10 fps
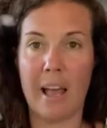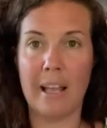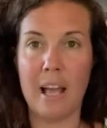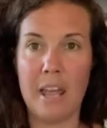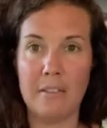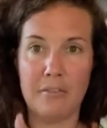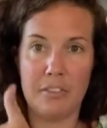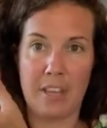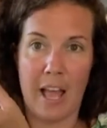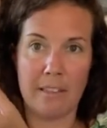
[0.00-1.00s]
I kind of
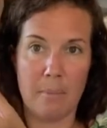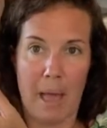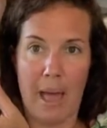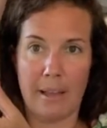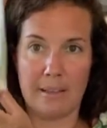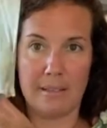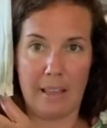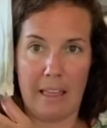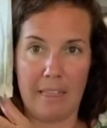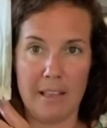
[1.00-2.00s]
stack the bags
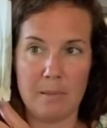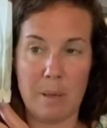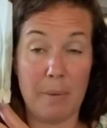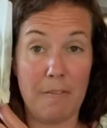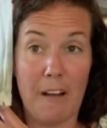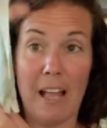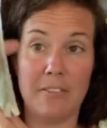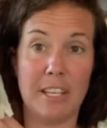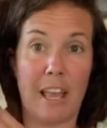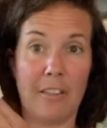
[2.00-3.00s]
like this, maybe 5
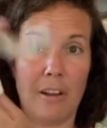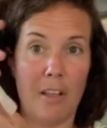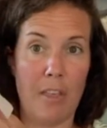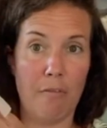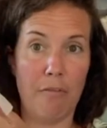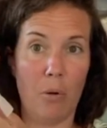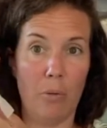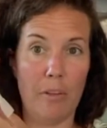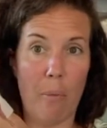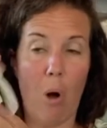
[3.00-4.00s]
together, and then
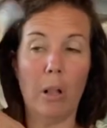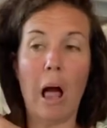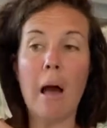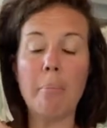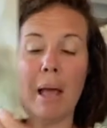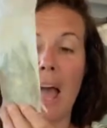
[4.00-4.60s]
fold them all up.